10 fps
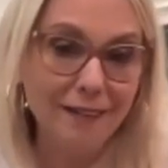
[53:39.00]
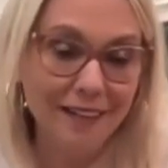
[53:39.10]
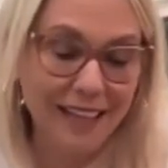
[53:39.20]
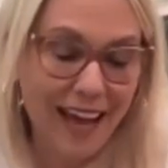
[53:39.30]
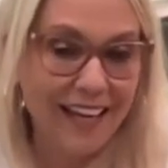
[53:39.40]

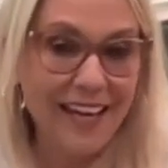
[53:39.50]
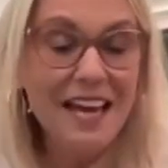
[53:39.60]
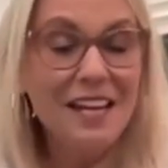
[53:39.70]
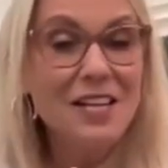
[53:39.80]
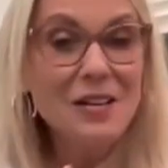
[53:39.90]
Okay.
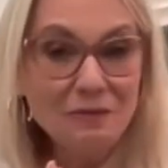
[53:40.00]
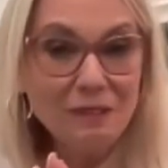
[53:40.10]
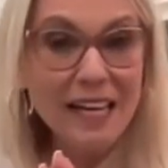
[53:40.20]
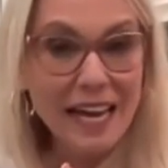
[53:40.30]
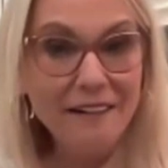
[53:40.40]
You don't want
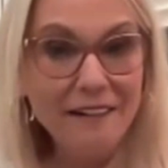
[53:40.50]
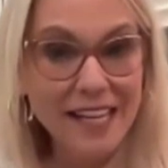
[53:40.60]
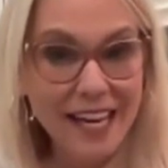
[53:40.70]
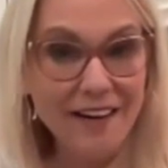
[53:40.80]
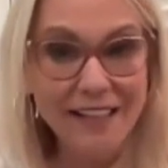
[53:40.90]
hairy
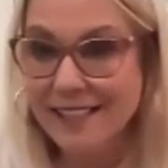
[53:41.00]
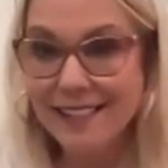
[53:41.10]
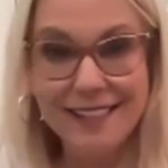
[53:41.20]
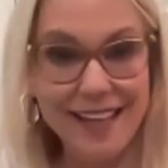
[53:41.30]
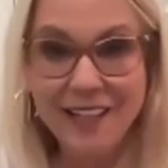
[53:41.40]
carrots. It's
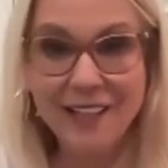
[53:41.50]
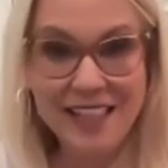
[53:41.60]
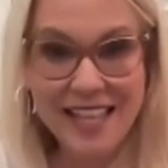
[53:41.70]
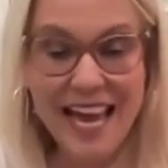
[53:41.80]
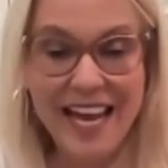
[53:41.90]
not a good
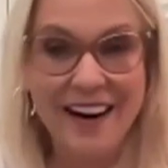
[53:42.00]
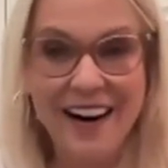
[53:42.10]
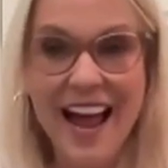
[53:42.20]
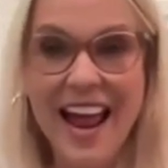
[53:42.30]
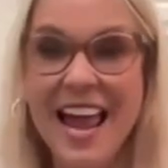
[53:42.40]
thing. All
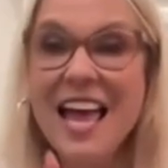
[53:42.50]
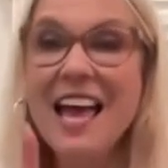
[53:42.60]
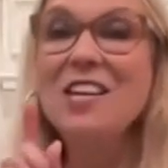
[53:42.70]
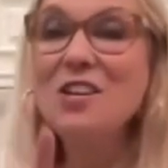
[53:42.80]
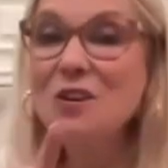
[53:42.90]
right.
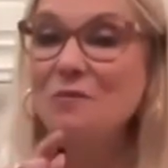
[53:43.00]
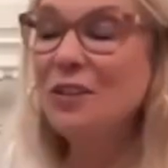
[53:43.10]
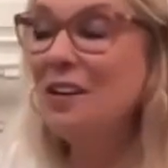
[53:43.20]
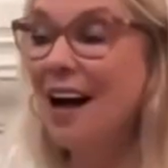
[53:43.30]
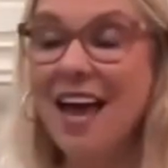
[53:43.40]
You will
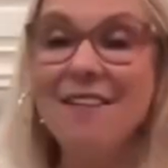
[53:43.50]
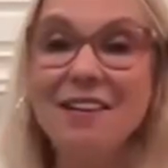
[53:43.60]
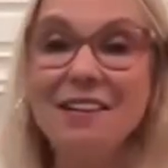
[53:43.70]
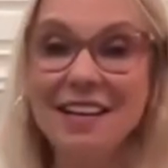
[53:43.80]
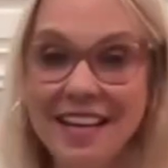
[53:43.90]
not have
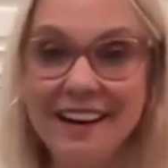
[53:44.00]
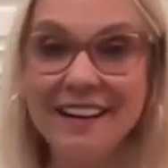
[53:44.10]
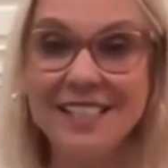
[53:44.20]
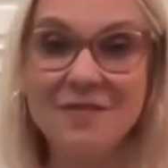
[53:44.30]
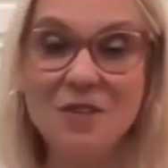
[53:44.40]
hairy carrots
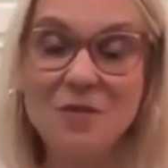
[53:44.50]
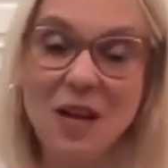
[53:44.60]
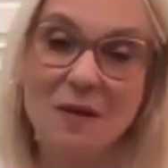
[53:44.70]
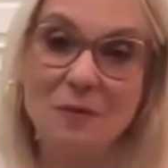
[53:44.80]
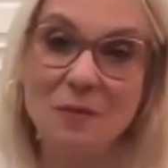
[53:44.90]
if you keep
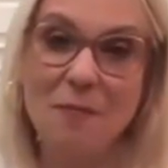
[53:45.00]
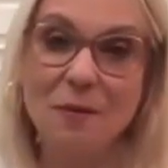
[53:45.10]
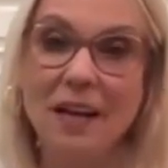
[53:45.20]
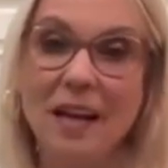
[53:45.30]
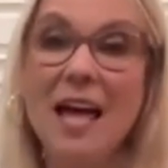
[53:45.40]
them
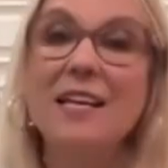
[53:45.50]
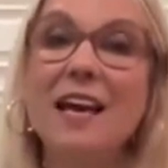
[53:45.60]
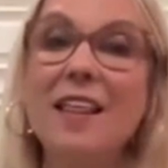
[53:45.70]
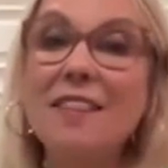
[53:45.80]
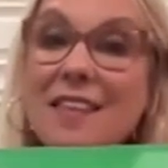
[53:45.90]
properly. Now,
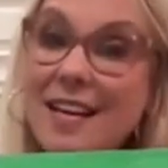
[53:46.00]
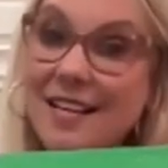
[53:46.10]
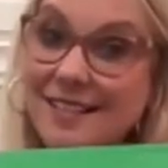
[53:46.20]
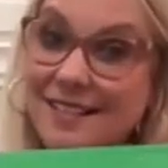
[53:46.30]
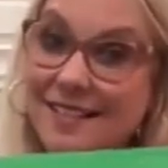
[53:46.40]
this
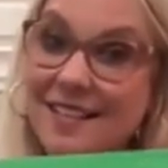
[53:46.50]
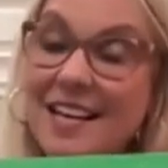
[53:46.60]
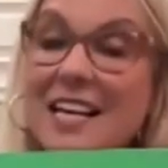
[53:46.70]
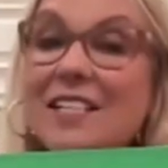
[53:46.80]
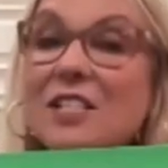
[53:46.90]

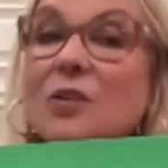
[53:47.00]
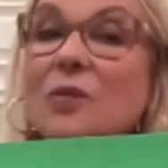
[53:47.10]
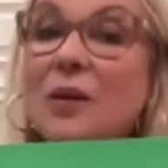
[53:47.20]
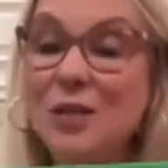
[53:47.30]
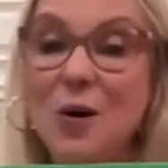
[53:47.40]
is going
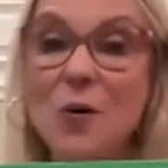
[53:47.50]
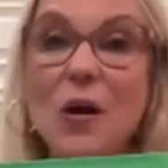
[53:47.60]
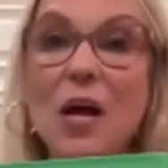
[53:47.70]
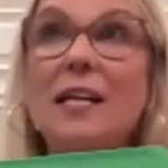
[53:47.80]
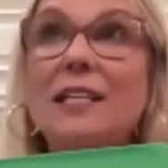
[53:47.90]
to hold
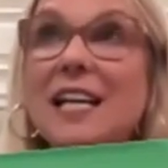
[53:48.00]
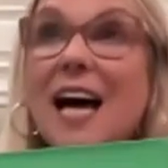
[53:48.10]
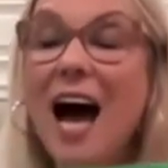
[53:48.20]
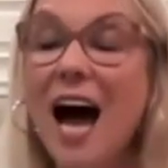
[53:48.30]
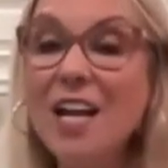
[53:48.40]
an
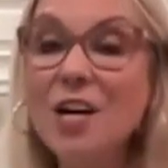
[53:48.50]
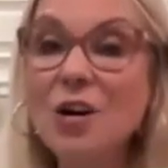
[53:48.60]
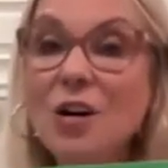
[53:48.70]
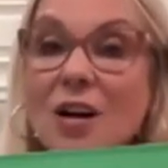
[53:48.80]
entire